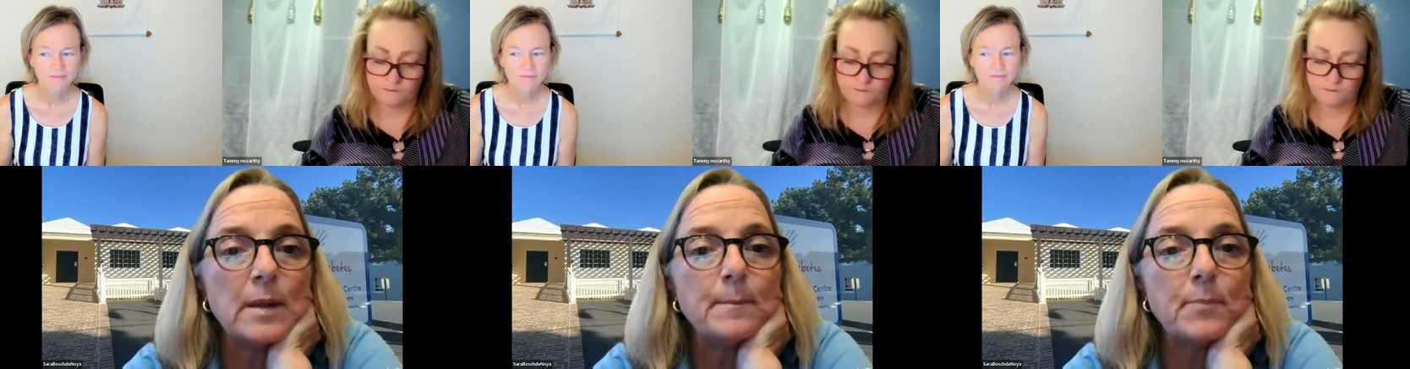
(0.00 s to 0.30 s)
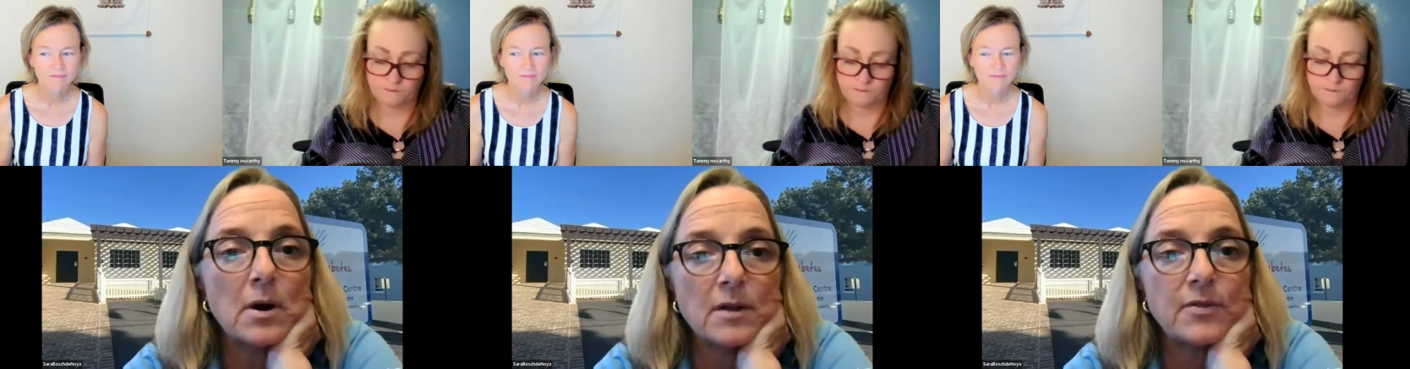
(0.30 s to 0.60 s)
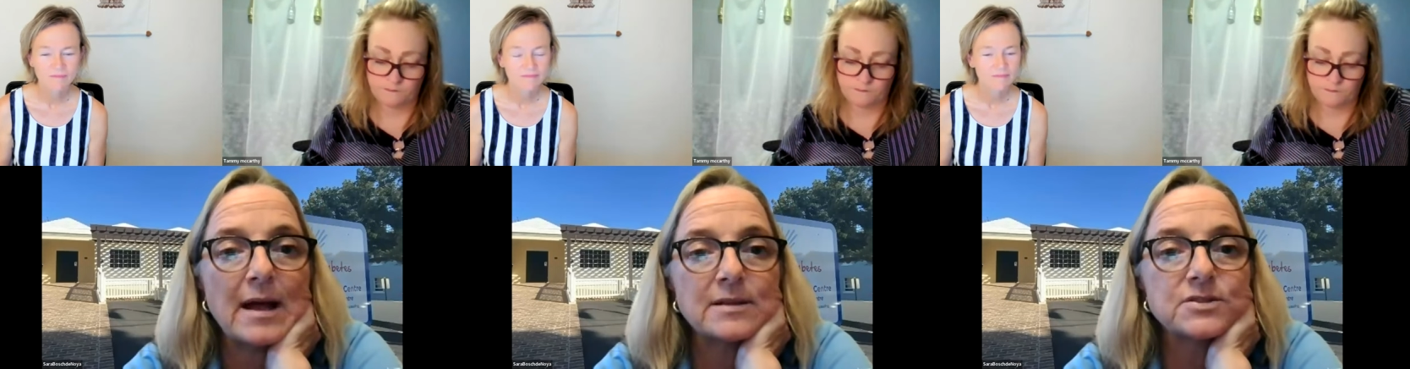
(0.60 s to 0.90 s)
Speaker 1: will impart
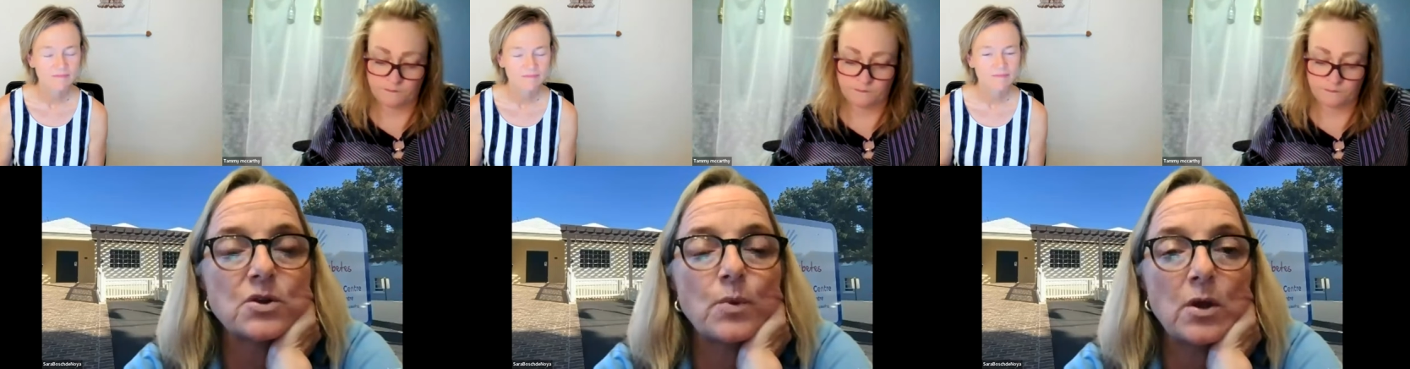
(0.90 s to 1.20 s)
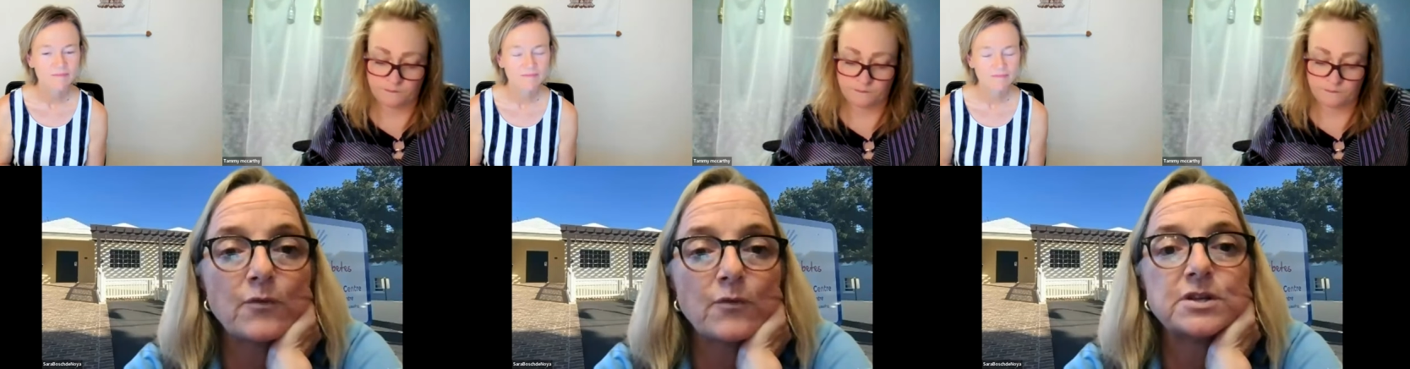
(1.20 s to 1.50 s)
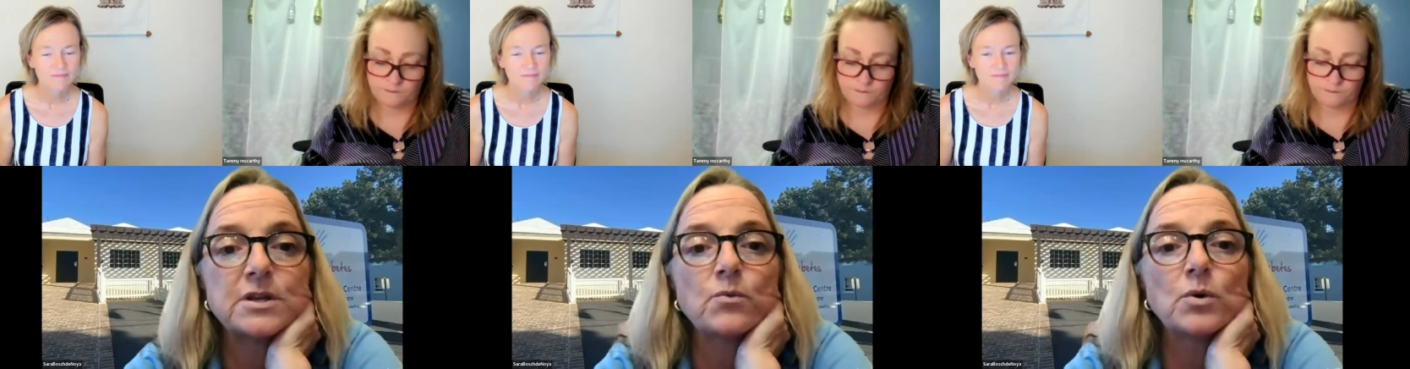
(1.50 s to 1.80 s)
that. So we
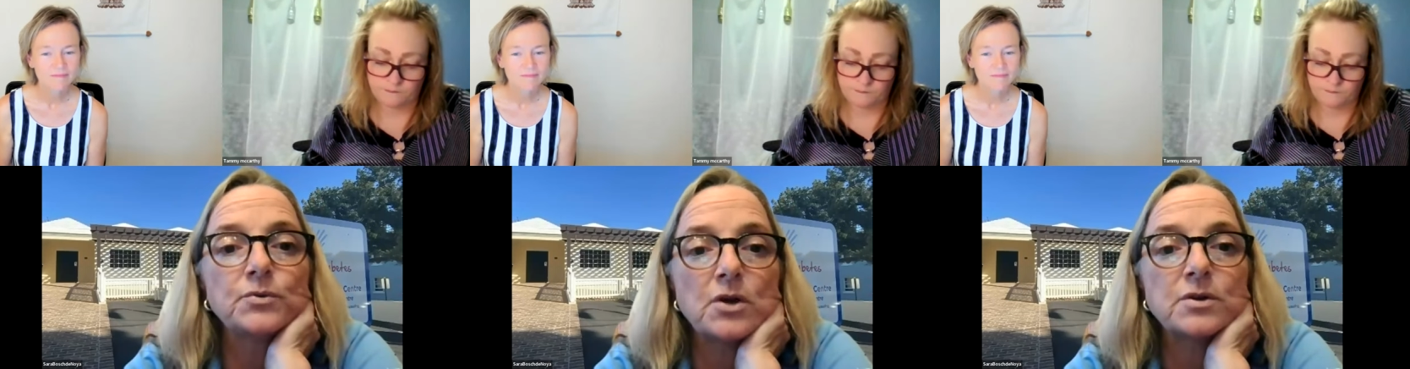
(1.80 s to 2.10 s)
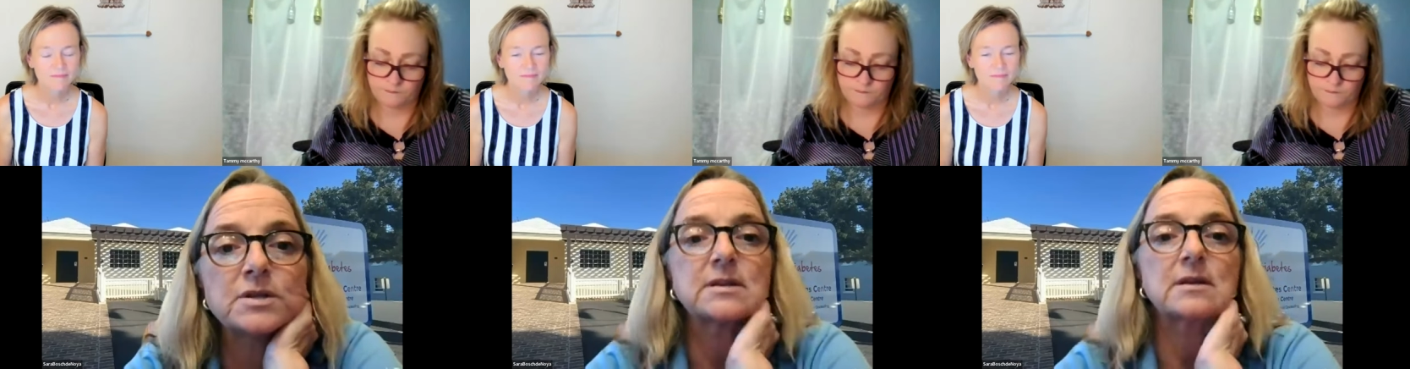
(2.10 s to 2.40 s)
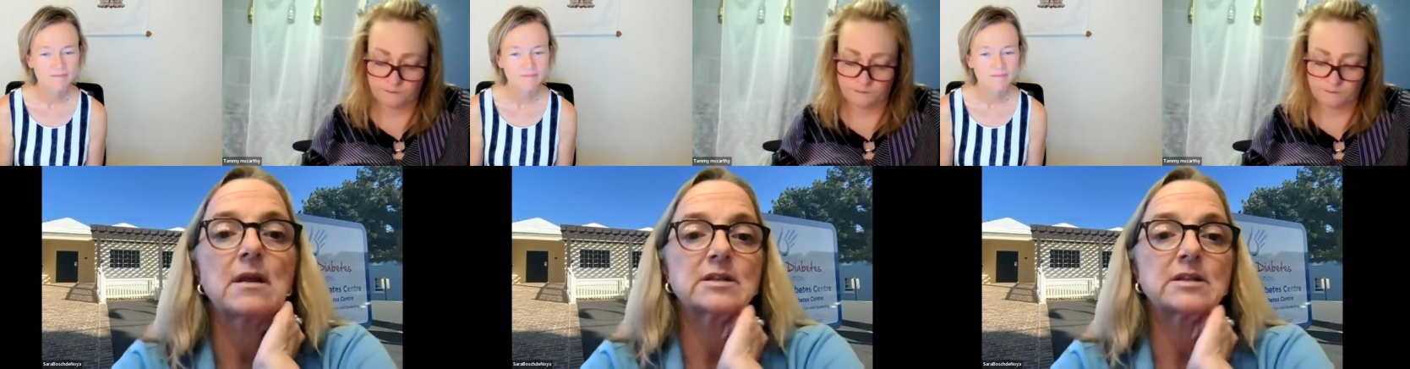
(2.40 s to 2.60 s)
often will notice, and,